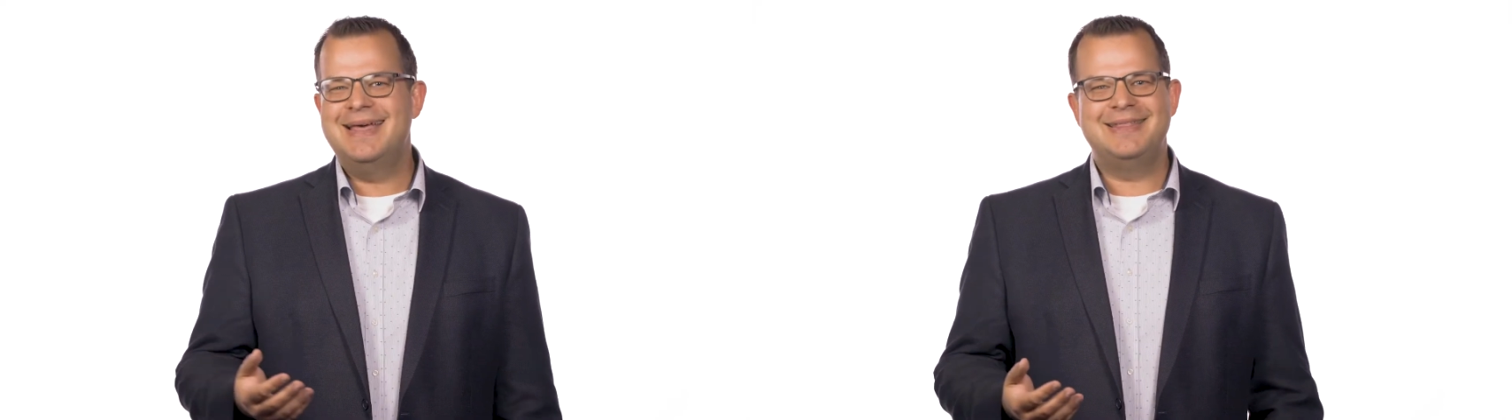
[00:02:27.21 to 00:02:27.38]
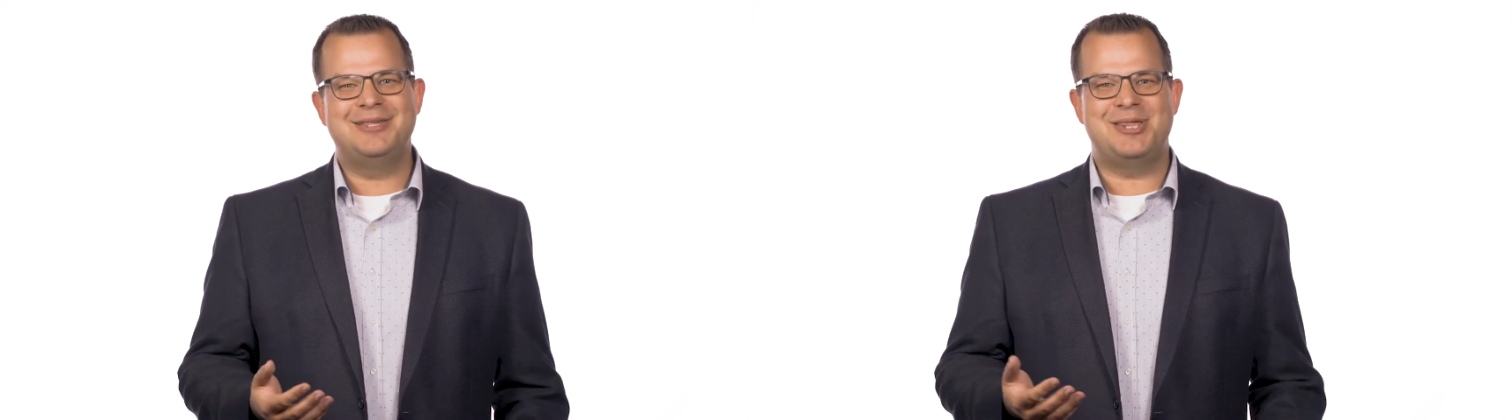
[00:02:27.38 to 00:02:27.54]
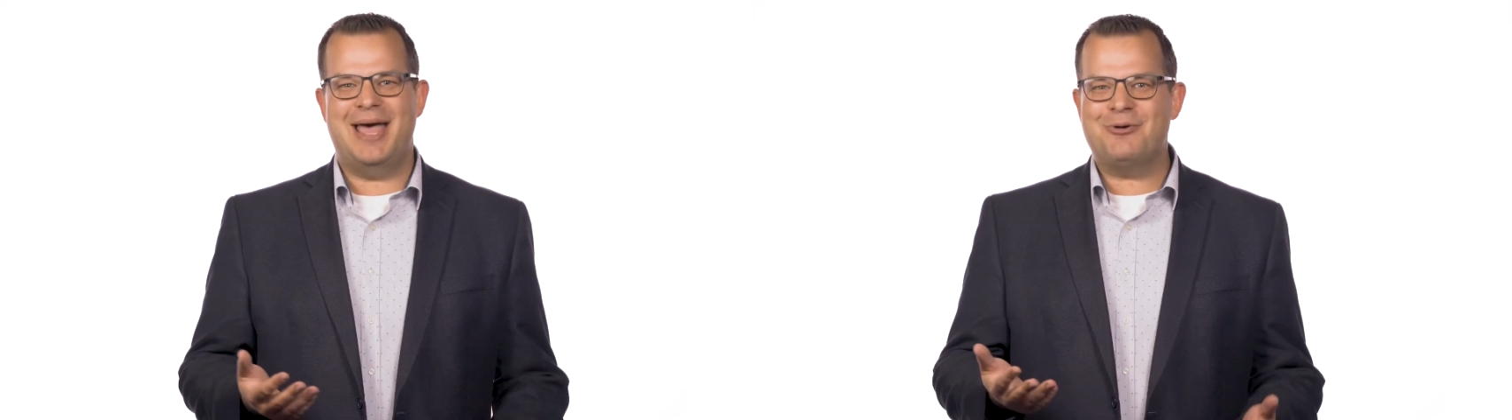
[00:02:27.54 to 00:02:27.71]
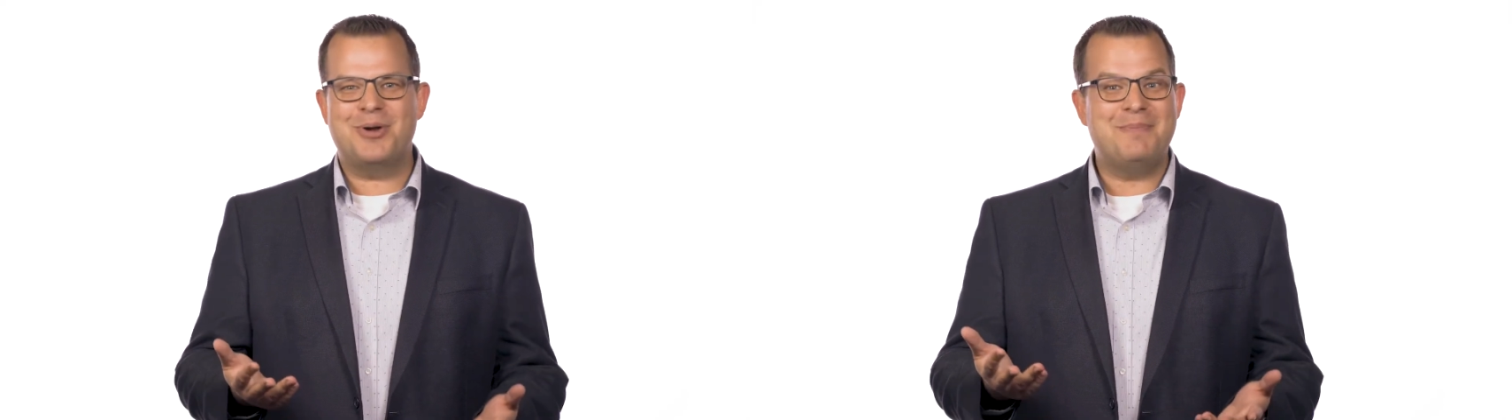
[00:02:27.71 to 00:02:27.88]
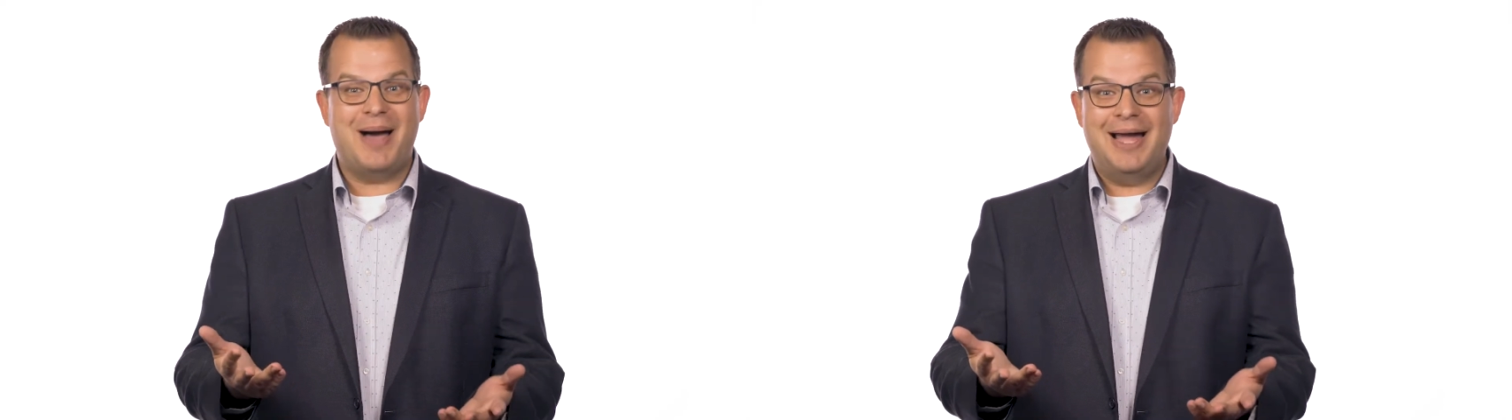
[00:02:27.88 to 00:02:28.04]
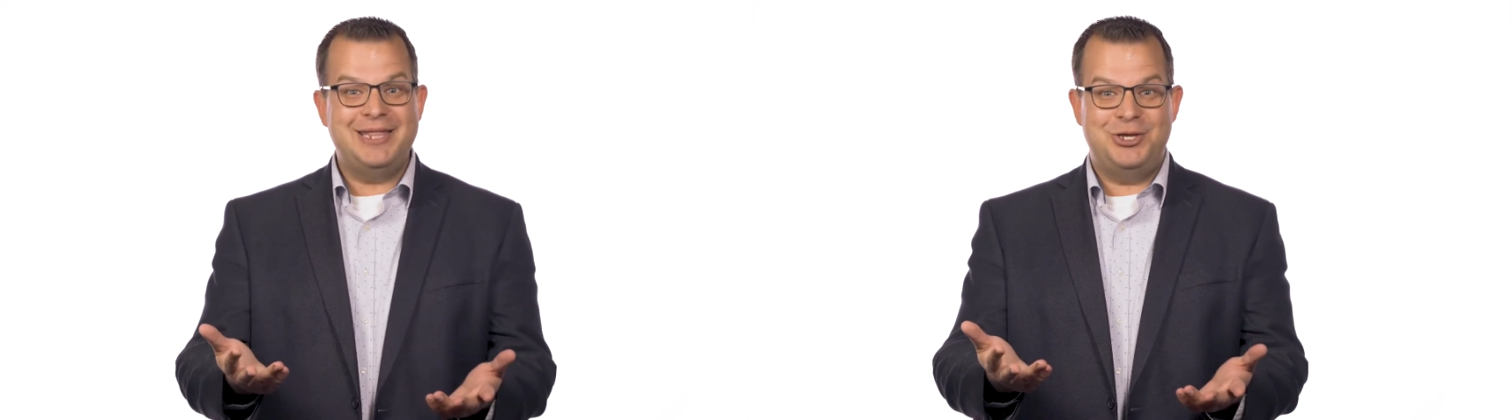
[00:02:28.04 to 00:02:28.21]
Does that
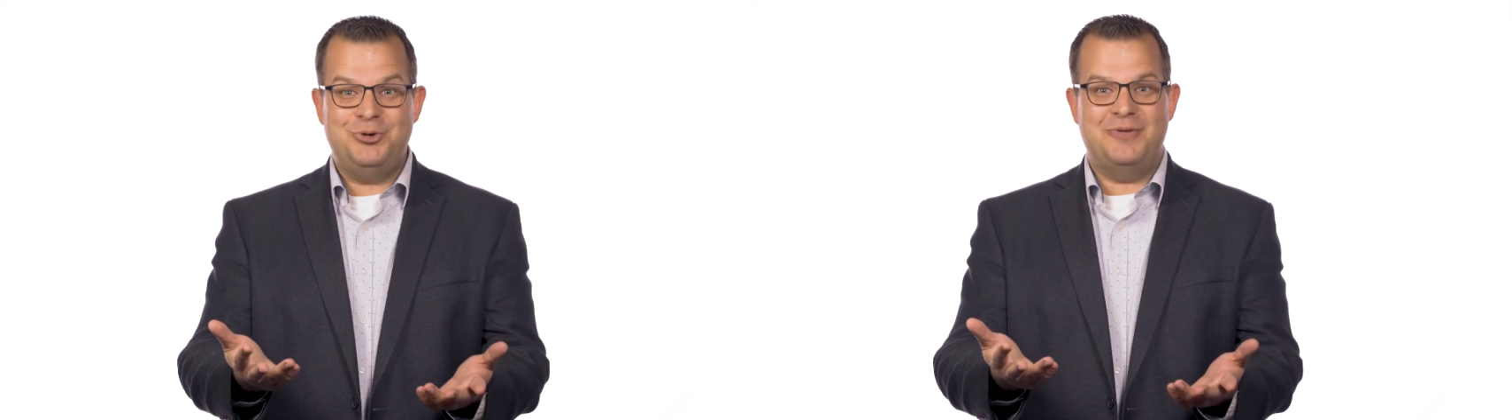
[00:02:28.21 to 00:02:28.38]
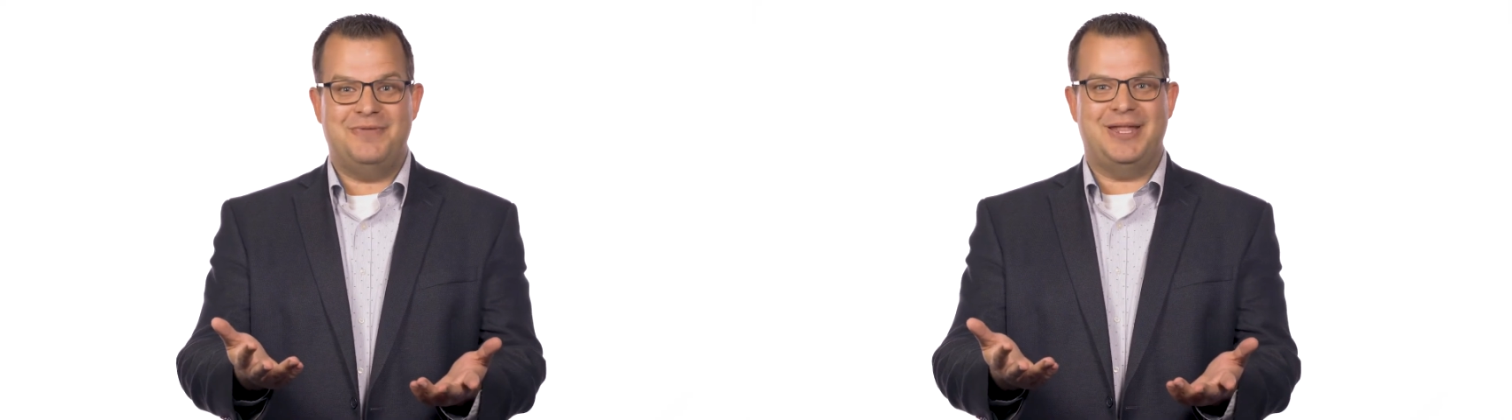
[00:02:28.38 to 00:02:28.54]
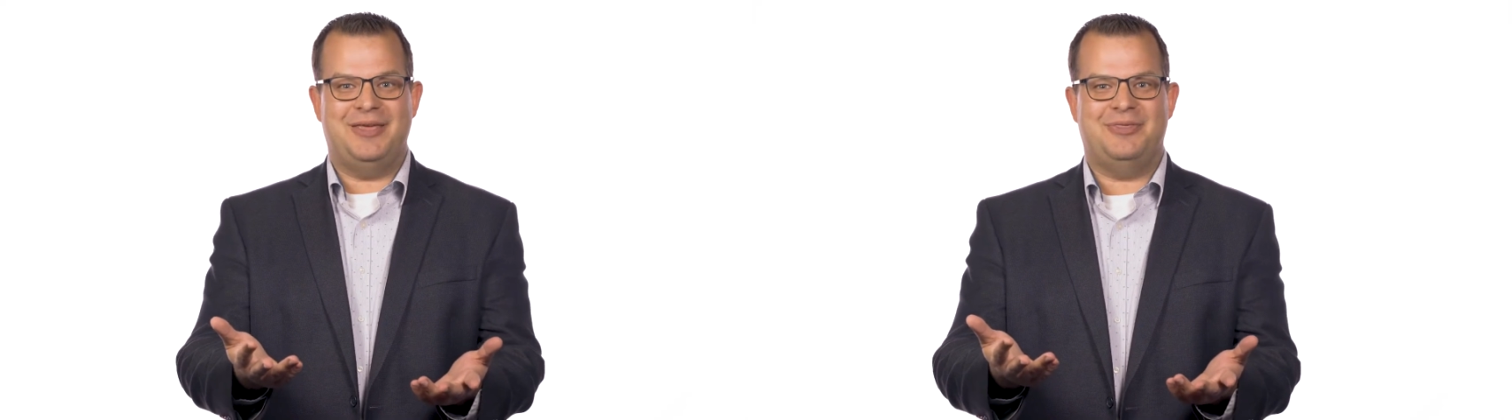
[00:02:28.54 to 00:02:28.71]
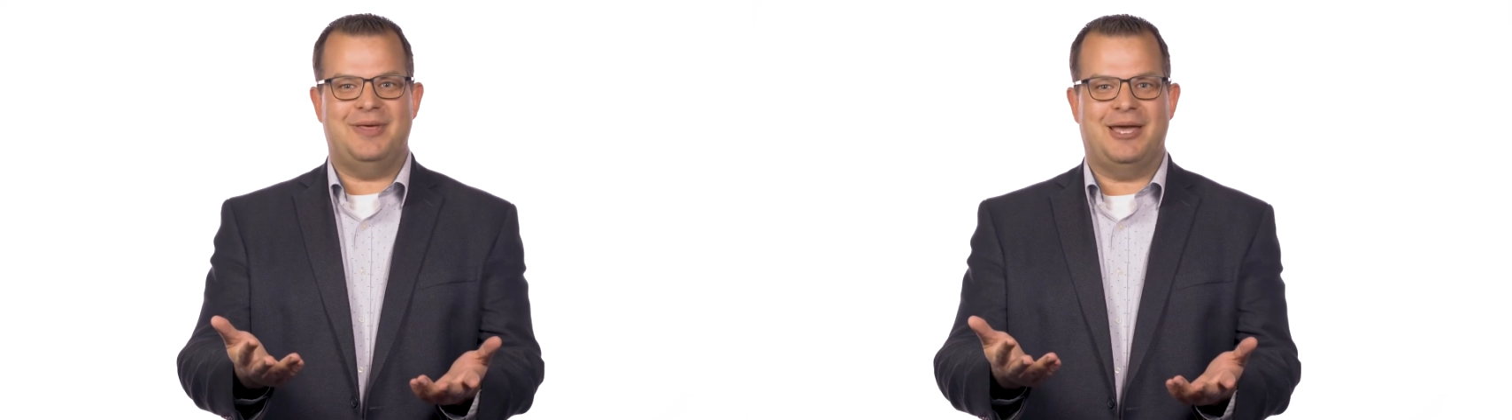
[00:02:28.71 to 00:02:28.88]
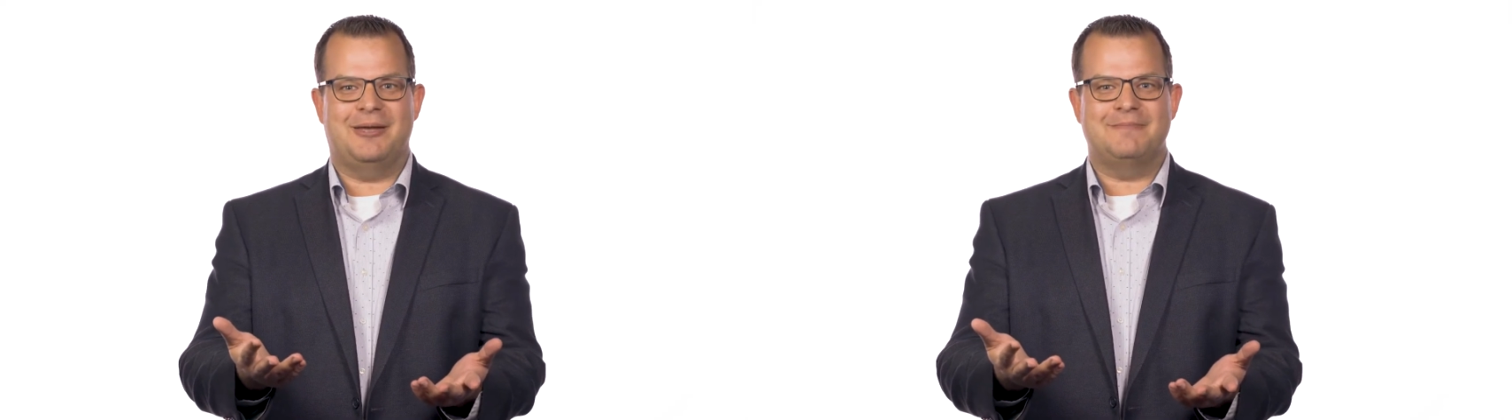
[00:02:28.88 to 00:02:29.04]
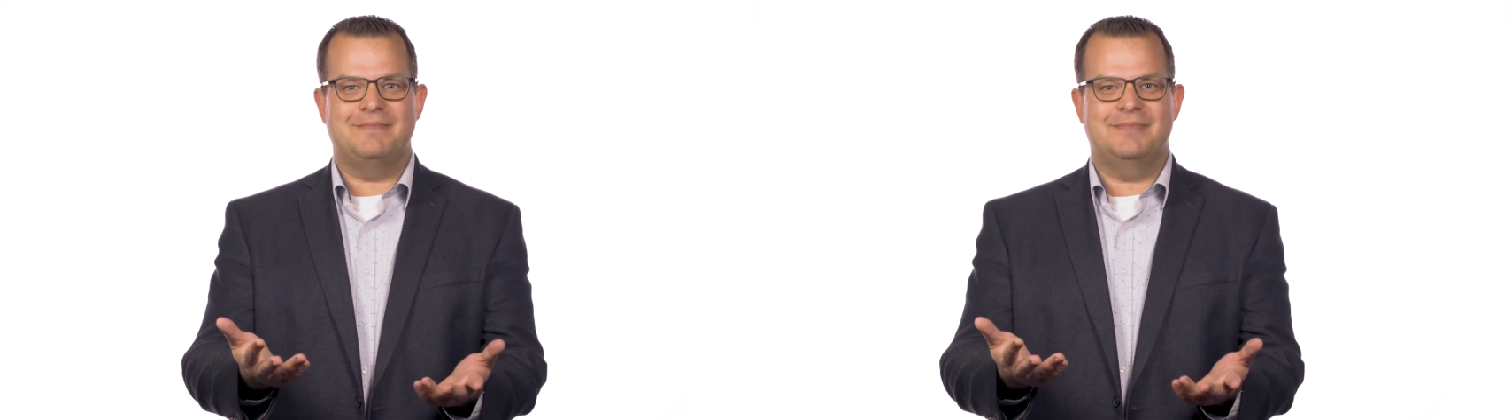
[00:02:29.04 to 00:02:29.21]
remind you of anything?